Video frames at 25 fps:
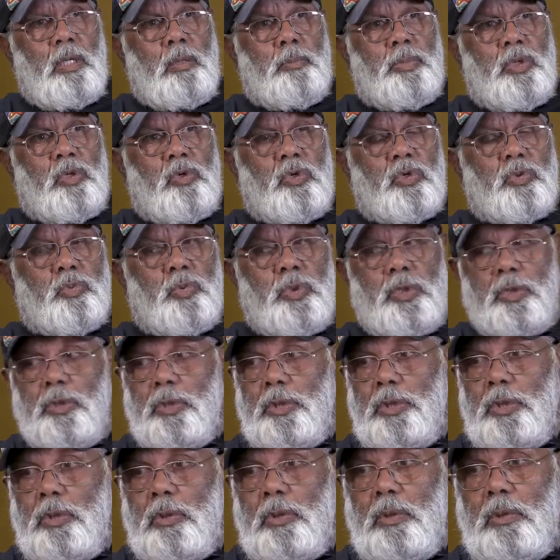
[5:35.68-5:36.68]
Because
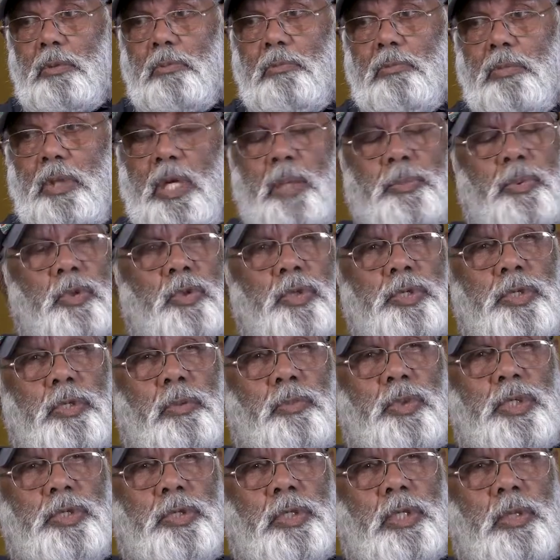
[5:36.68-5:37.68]
we're Aboriginal,
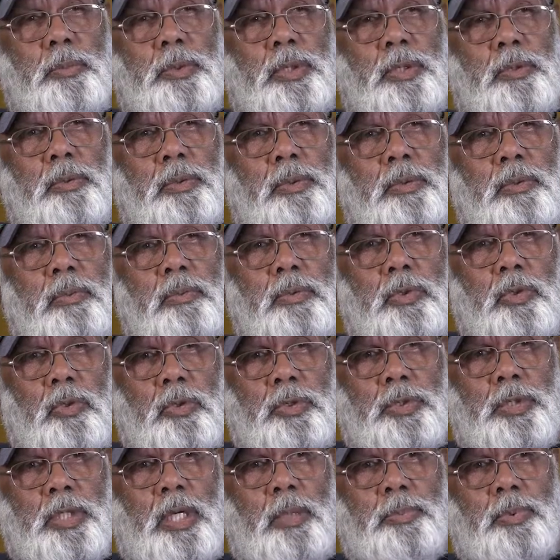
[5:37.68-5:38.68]
when you come in to
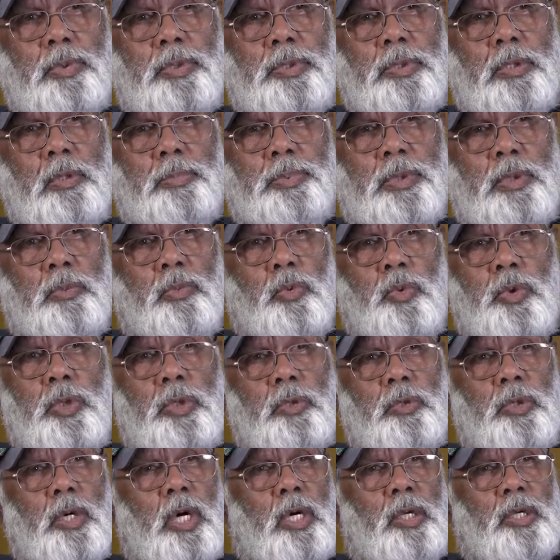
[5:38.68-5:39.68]
talk to Aboriginal people,
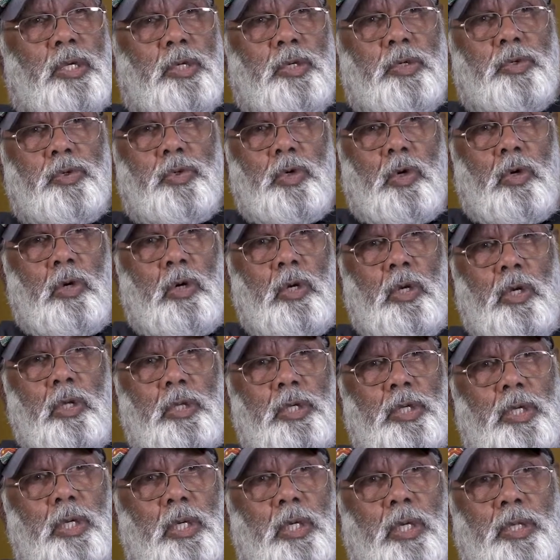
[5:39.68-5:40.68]
we're
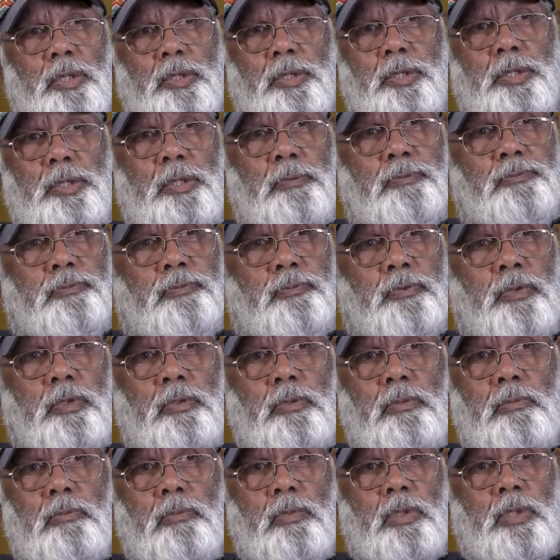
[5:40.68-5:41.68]
entirely a
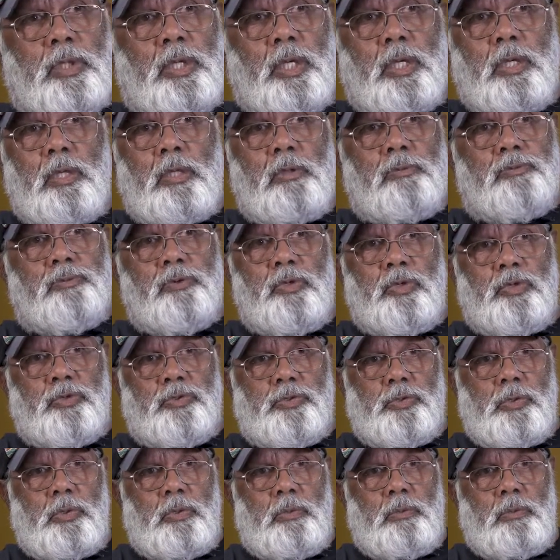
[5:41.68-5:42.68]
different kettle of fish.